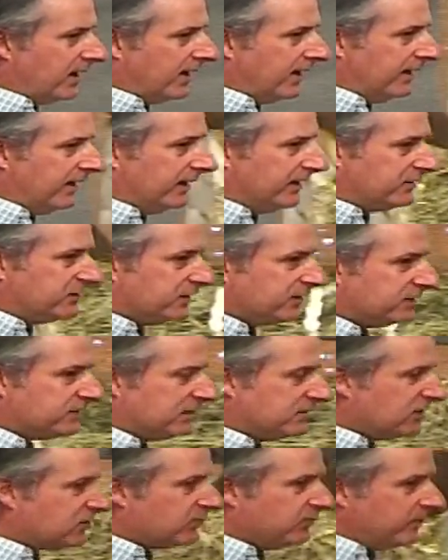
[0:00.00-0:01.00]

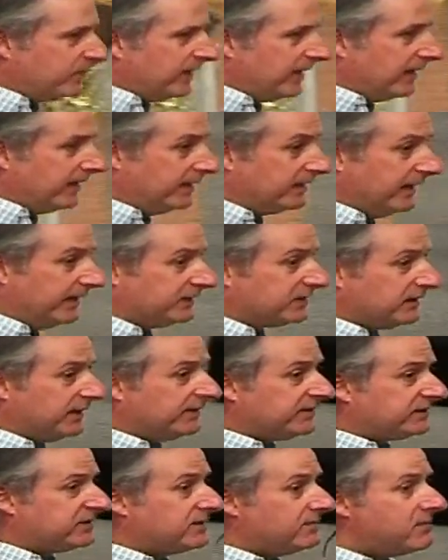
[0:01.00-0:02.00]

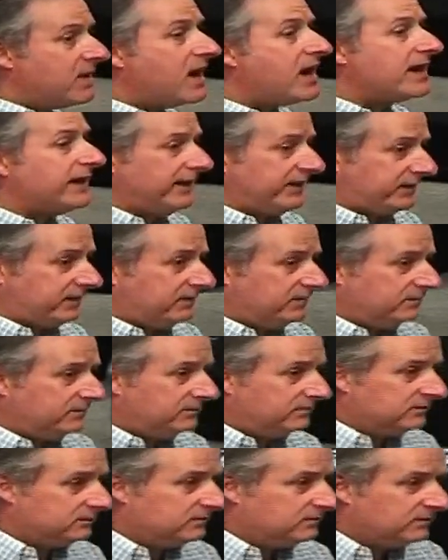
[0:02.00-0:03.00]
It's demonic,
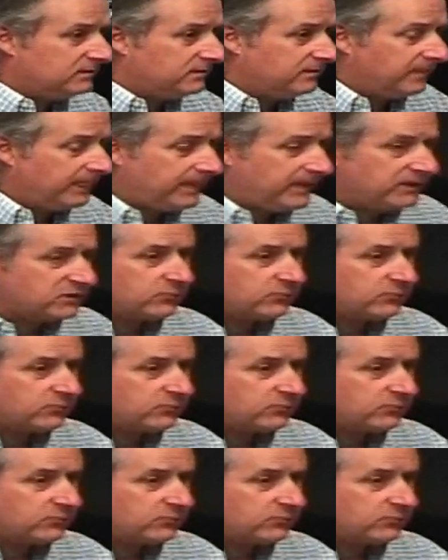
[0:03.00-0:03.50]
is